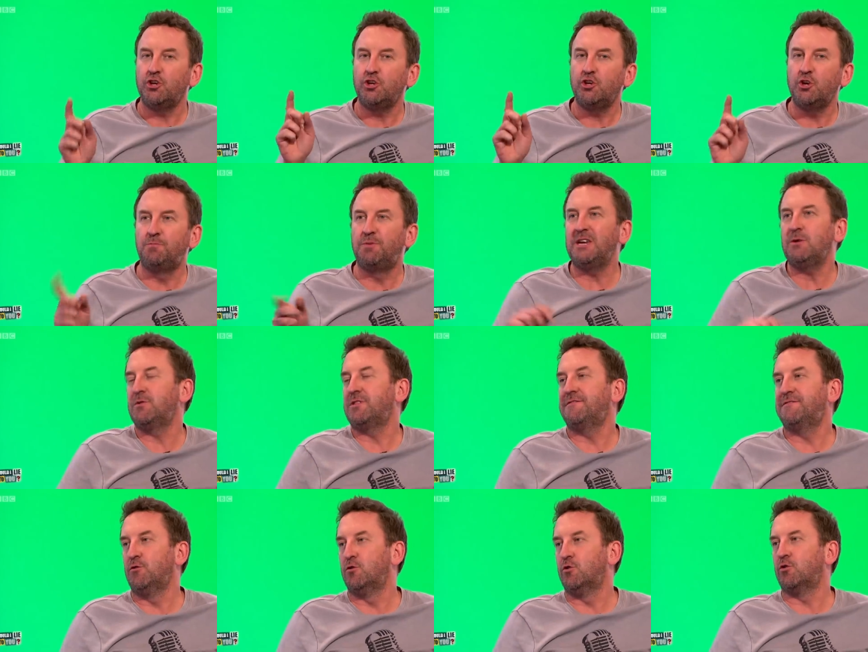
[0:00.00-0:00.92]
You beat with a
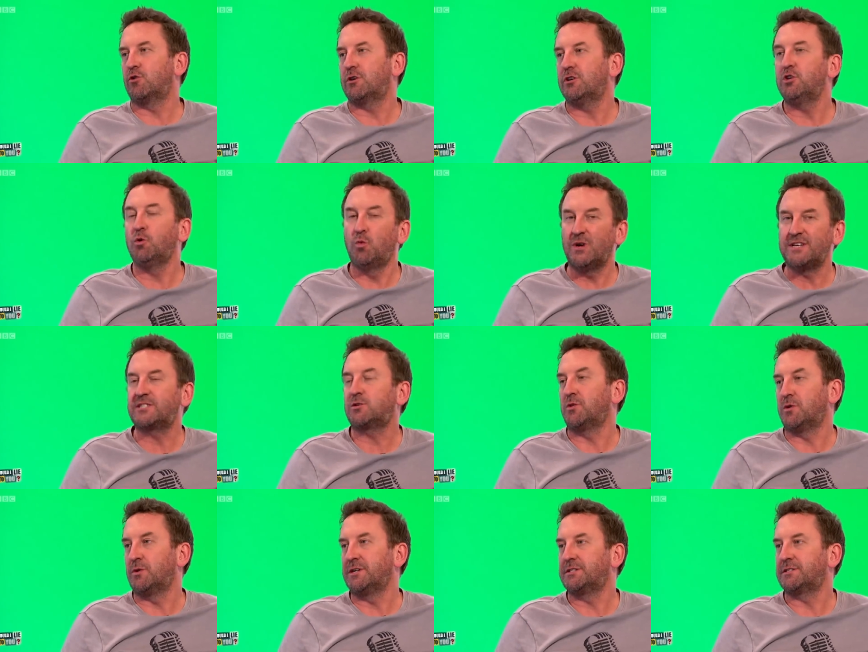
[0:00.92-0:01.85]
fork, you whisk
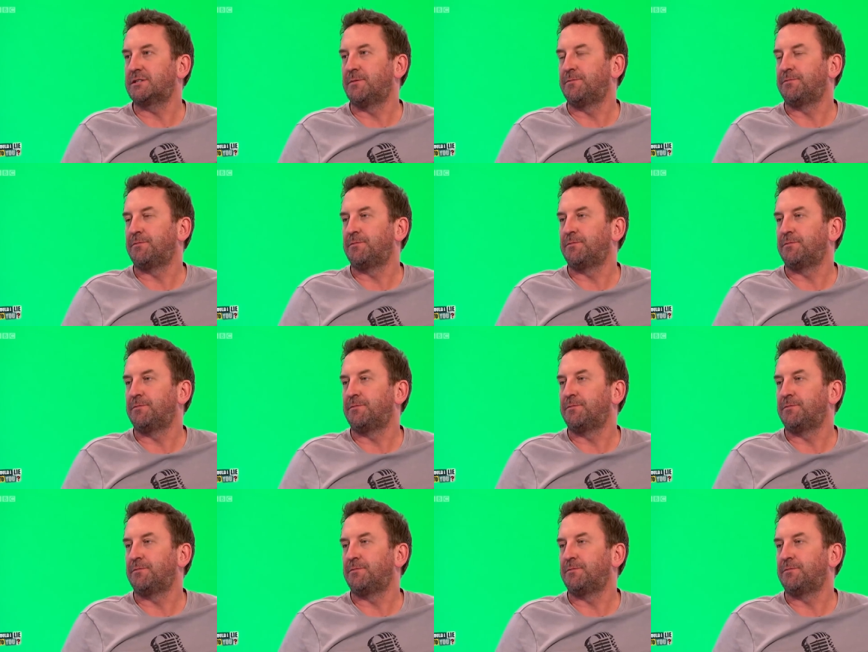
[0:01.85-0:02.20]
with a whisk.